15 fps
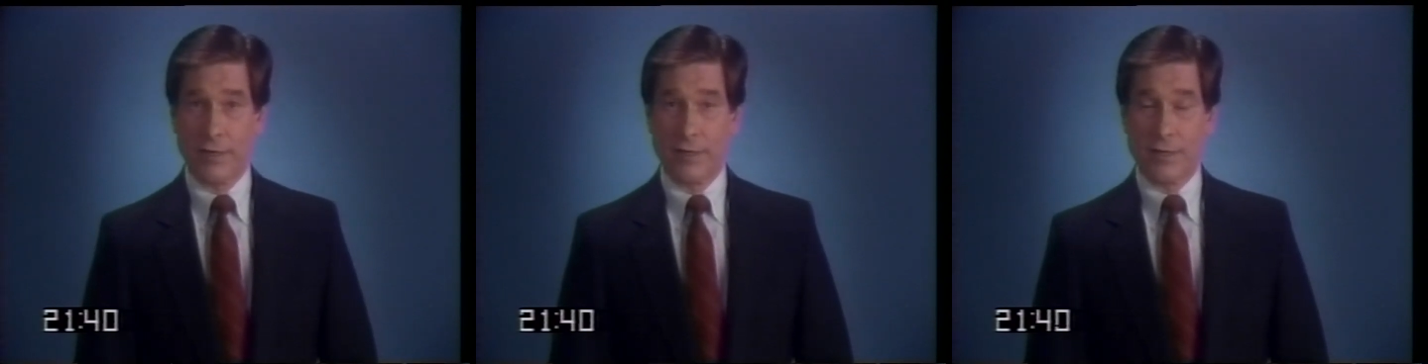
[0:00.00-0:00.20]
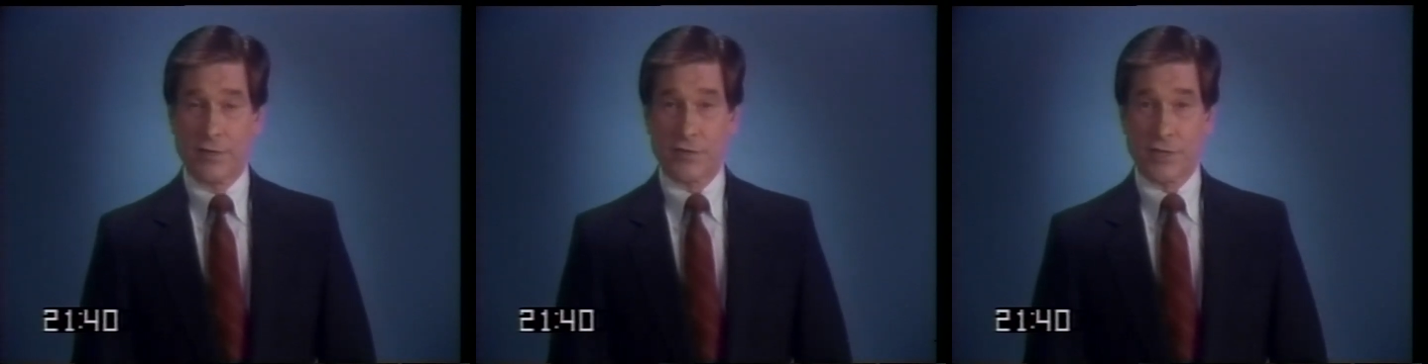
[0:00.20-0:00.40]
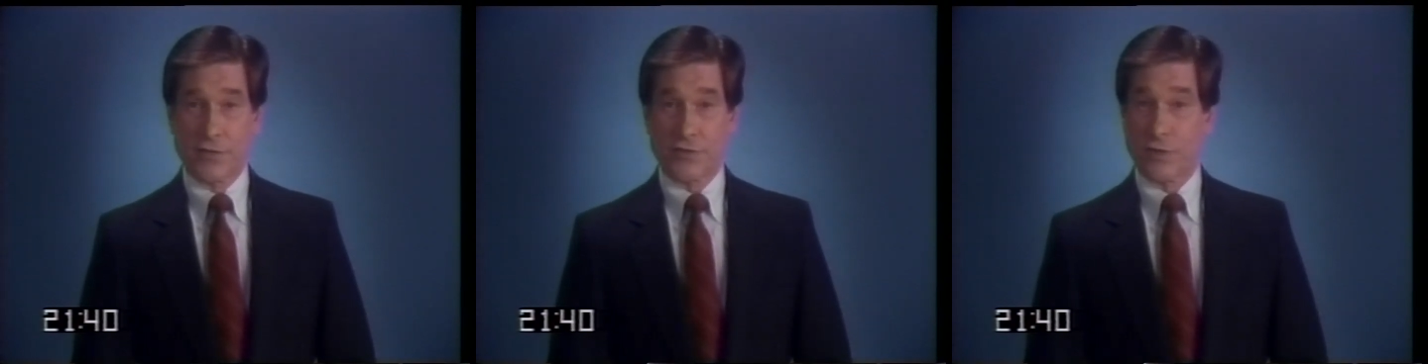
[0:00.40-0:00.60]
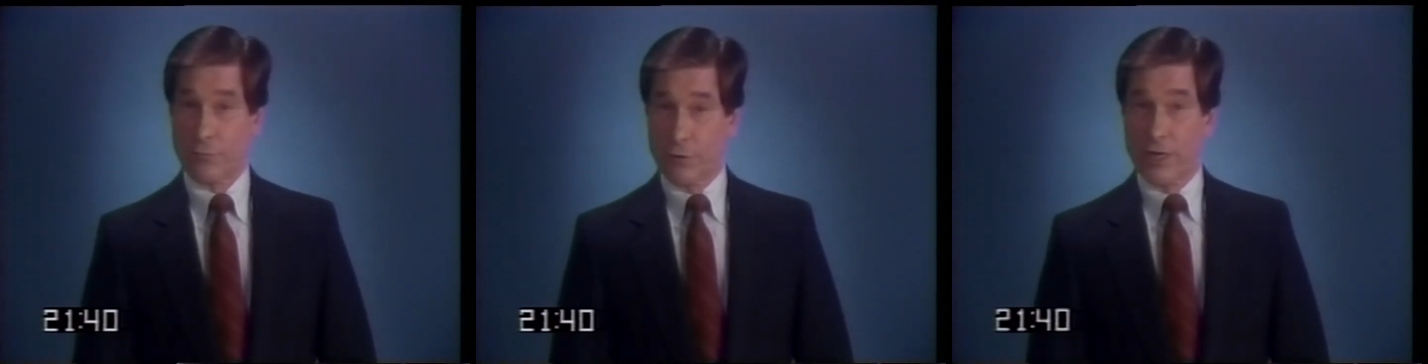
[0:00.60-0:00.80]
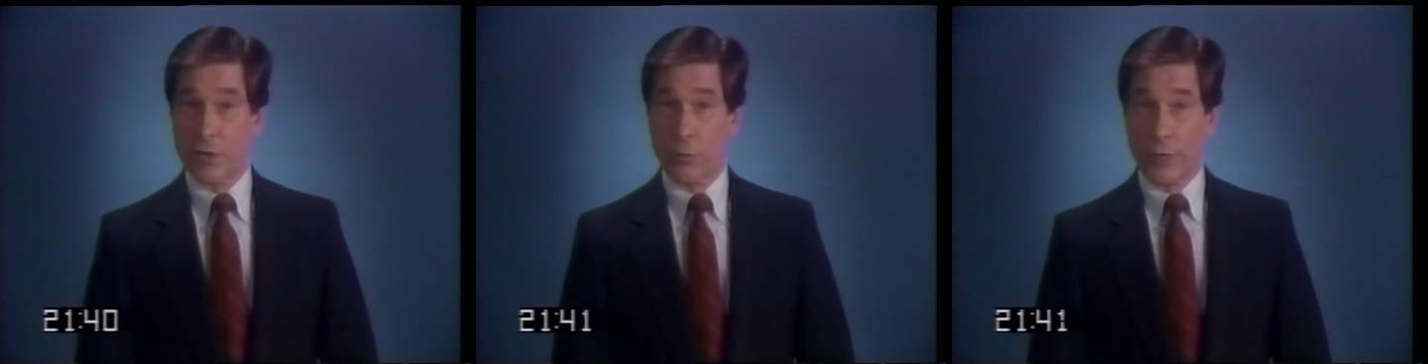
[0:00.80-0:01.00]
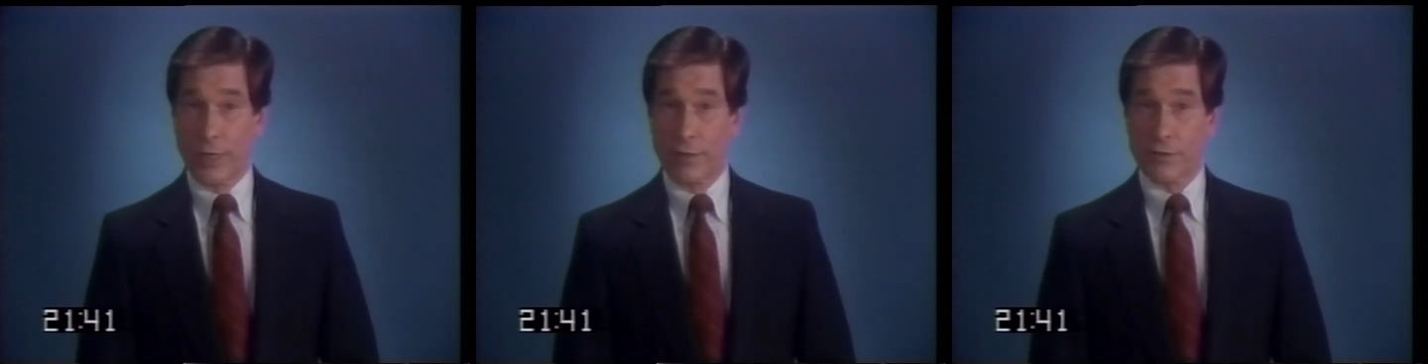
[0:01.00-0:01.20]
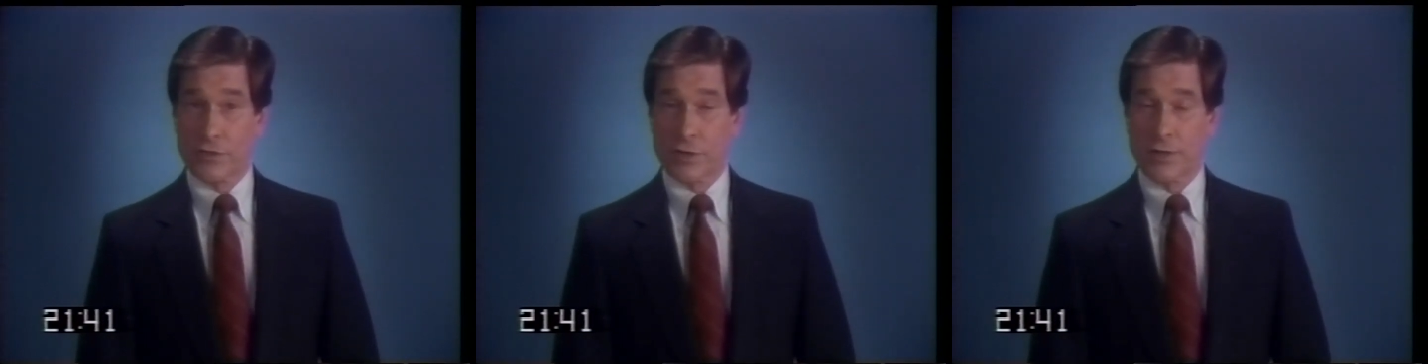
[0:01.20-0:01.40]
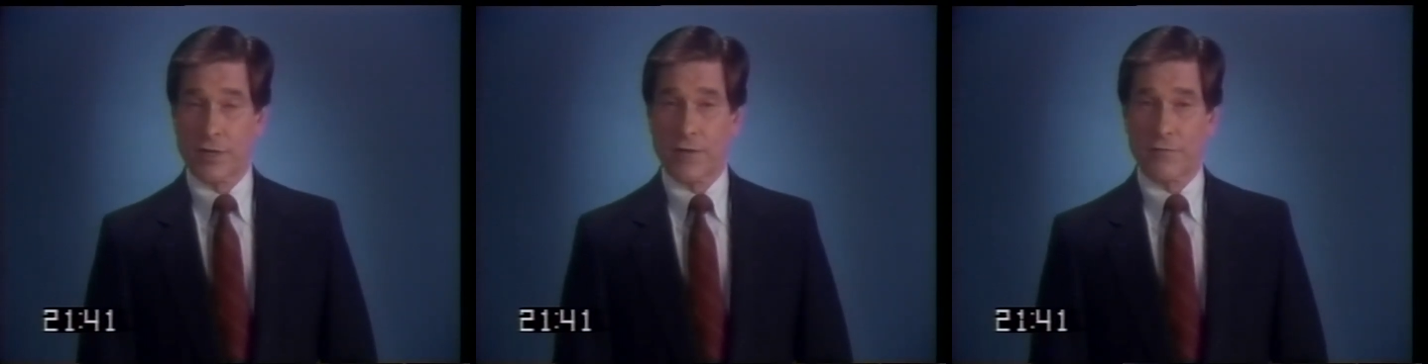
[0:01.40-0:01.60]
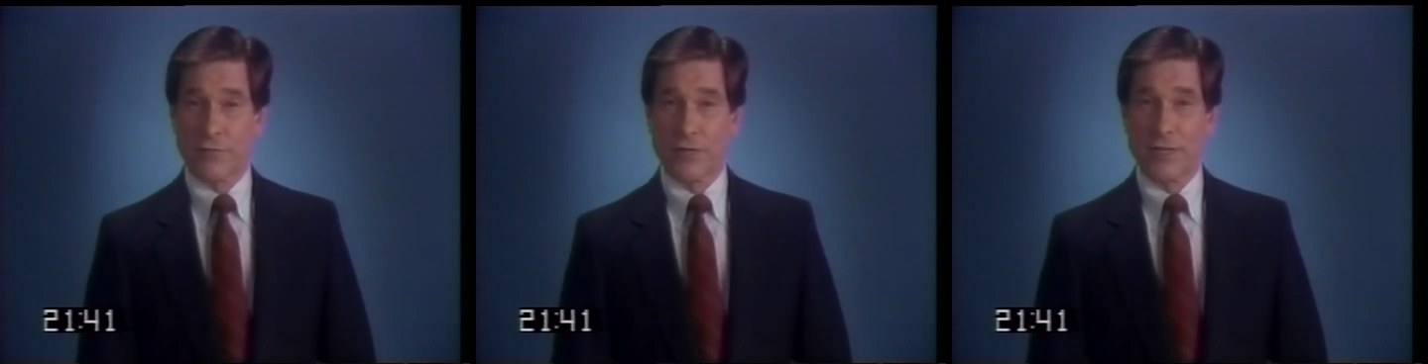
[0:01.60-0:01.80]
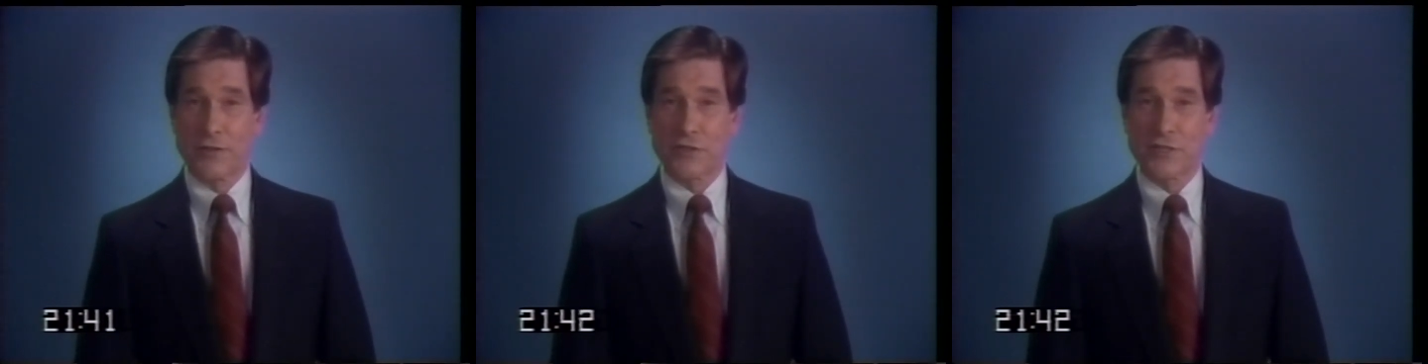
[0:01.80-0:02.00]
since the rear wheels are not
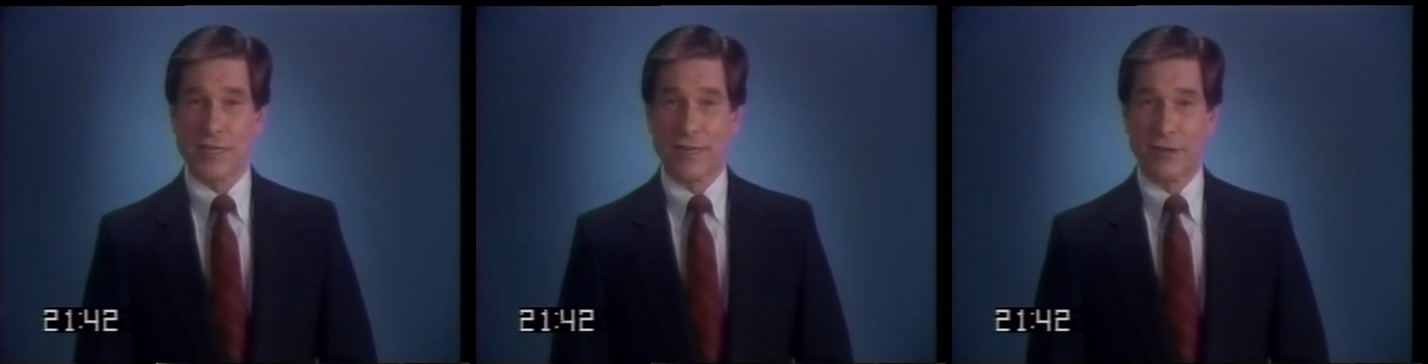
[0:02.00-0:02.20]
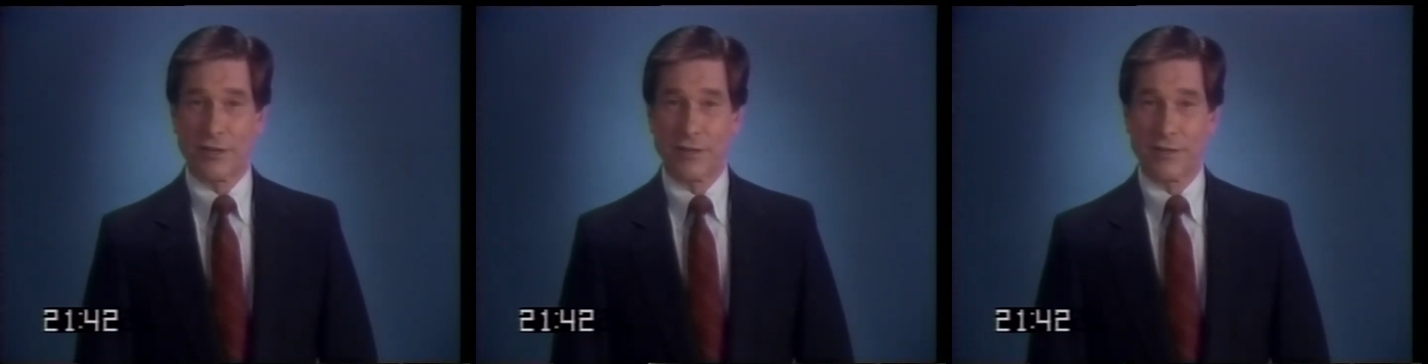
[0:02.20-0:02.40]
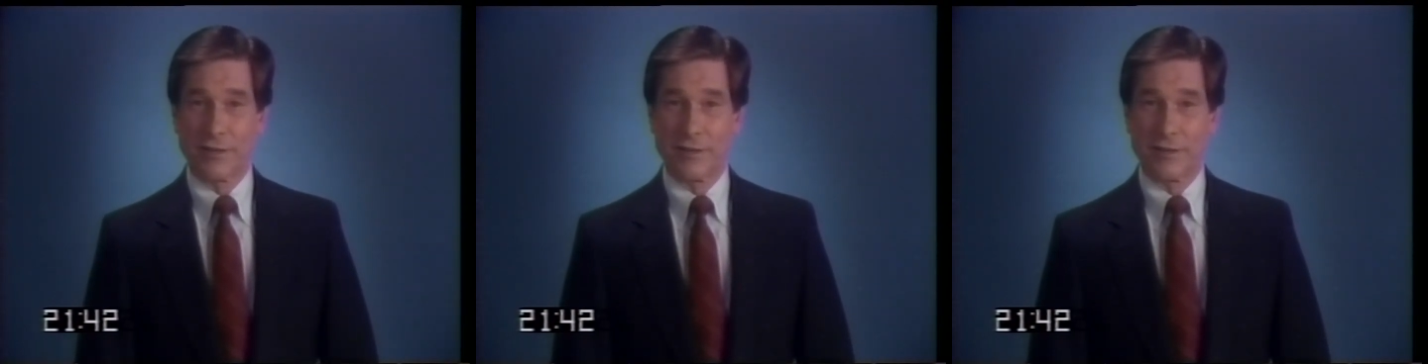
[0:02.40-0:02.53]
free to steer.